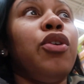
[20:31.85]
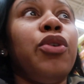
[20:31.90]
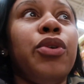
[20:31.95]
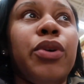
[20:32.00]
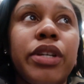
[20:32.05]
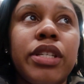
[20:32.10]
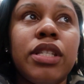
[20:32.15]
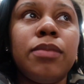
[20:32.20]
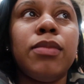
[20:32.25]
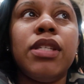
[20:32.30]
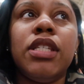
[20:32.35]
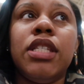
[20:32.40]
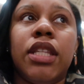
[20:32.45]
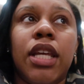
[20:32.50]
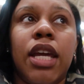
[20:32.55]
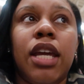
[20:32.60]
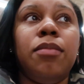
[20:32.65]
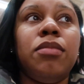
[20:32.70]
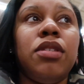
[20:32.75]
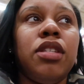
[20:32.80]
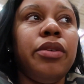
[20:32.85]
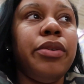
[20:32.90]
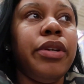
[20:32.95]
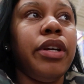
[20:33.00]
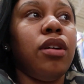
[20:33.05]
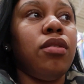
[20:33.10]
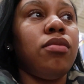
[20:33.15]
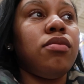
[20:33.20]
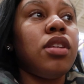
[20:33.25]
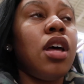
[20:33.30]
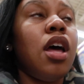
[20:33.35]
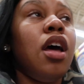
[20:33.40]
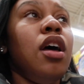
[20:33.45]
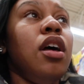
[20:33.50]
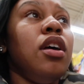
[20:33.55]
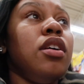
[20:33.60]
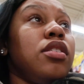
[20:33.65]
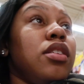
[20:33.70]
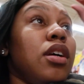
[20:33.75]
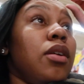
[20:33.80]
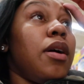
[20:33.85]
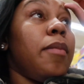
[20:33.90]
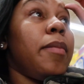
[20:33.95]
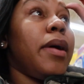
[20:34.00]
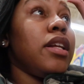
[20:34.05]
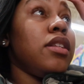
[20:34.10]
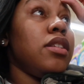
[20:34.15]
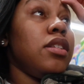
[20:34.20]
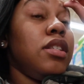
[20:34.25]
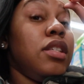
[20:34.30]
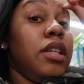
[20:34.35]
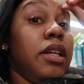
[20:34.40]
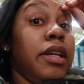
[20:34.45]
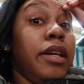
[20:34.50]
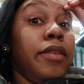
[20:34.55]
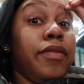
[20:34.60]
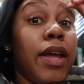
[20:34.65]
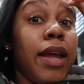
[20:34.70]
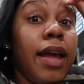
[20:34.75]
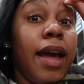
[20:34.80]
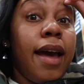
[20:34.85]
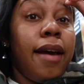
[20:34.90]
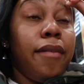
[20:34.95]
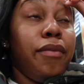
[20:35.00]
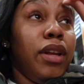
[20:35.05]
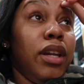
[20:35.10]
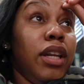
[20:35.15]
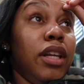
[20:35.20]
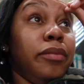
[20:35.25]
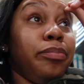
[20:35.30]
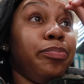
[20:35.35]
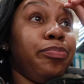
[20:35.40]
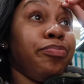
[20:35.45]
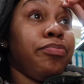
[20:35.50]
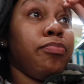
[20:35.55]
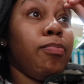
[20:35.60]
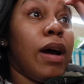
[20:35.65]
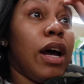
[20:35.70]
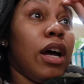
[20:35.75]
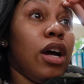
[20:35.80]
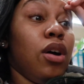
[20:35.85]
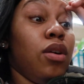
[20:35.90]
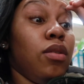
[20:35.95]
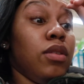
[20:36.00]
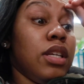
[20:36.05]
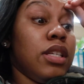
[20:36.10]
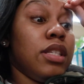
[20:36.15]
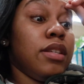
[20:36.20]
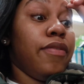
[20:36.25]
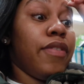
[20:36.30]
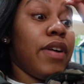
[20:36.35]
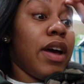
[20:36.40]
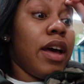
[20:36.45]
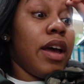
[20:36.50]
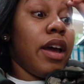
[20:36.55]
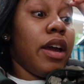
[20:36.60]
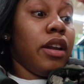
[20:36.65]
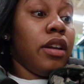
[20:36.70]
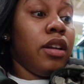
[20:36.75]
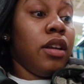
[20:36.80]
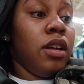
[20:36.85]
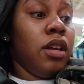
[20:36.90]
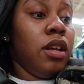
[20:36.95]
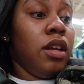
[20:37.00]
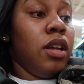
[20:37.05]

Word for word: Christmas themed cereals so I'm about to see if they have any my goal is to find